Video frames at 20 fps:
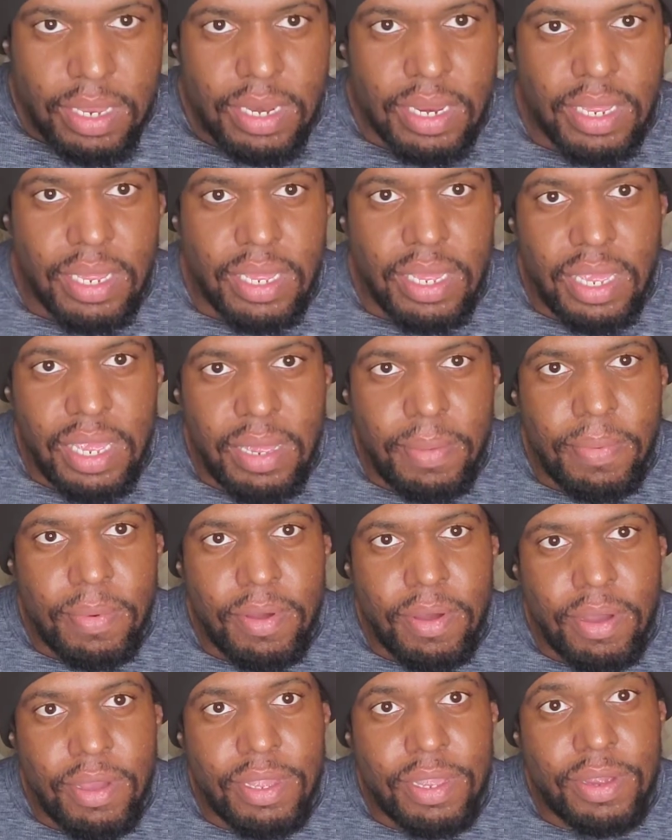To keep
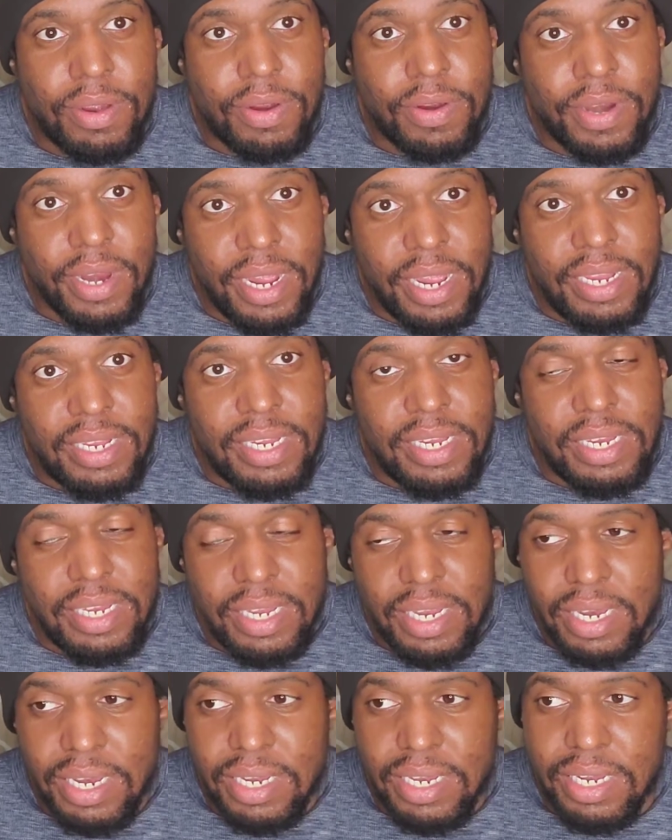all your crazy
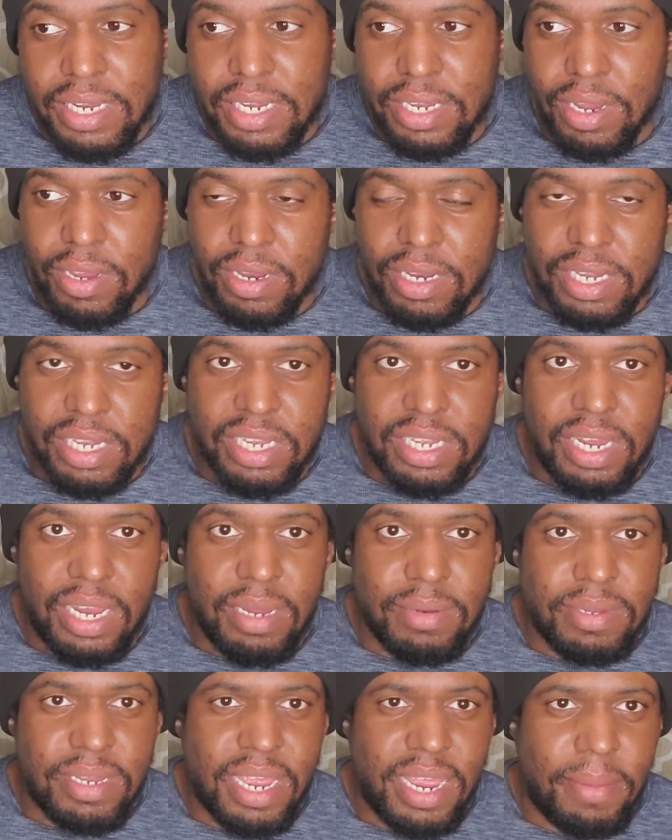tendencies. So it
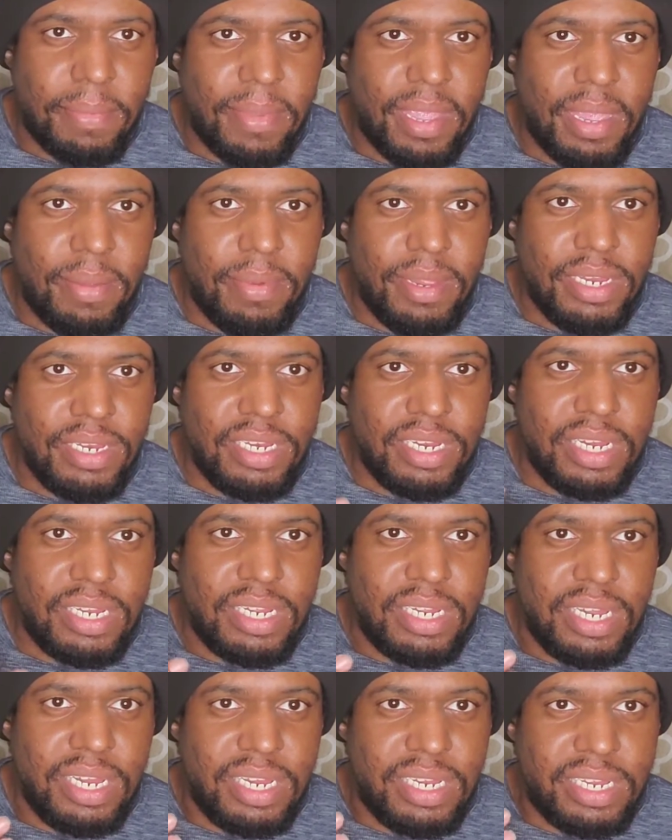seems like maybe
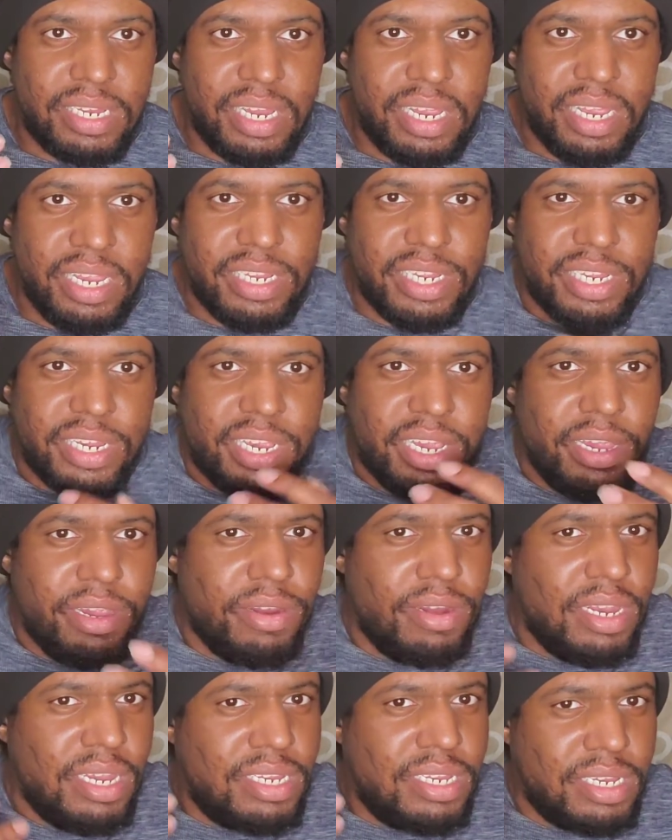just his
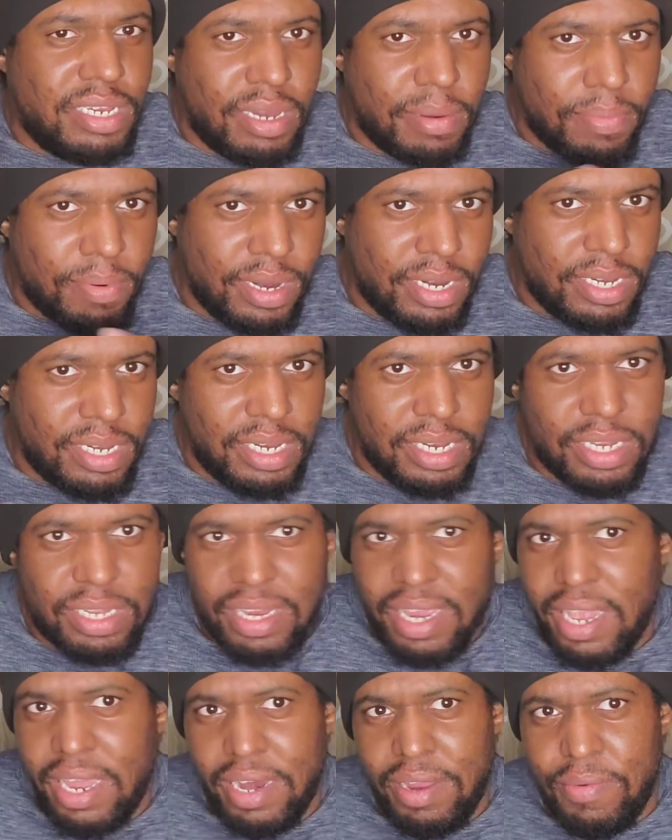insecurities and depression is
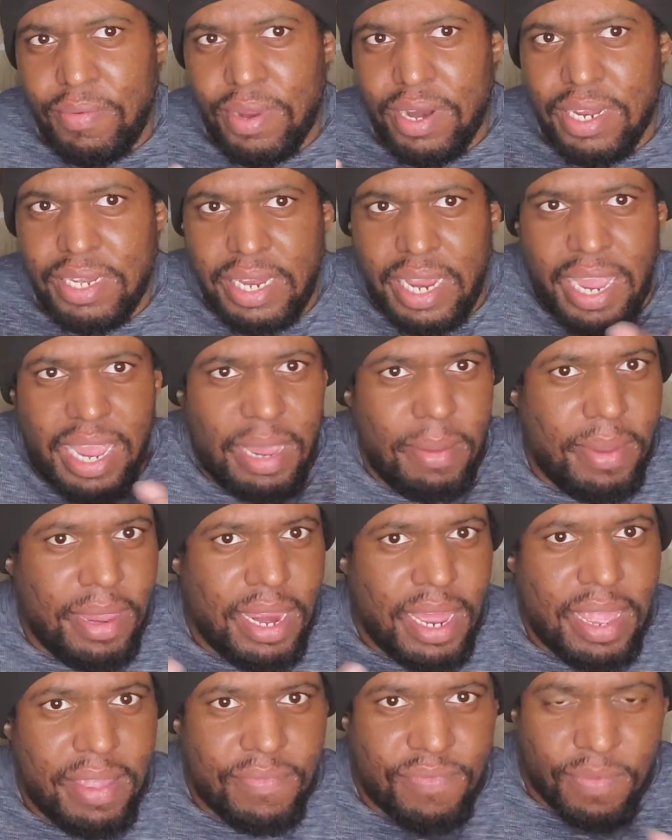kind of where it's aiming
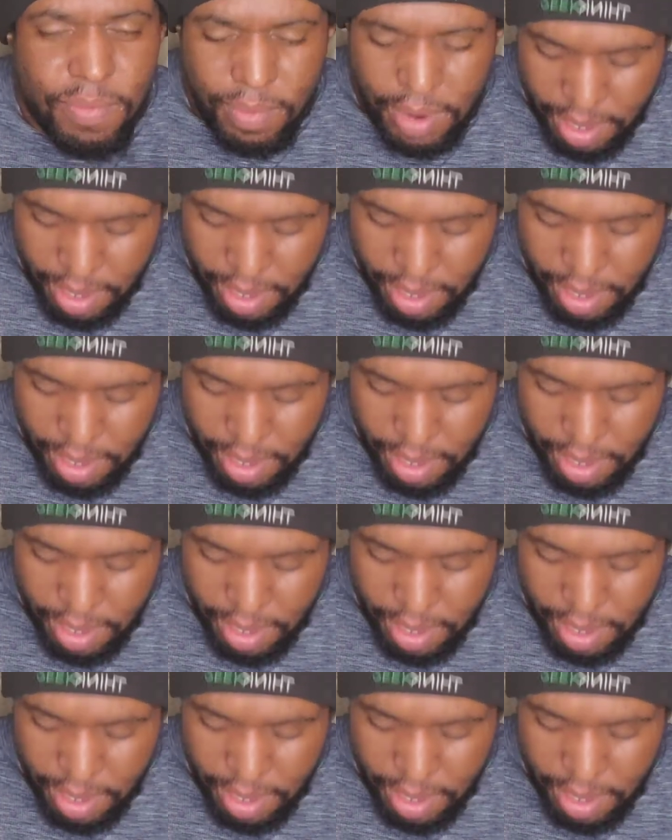at from what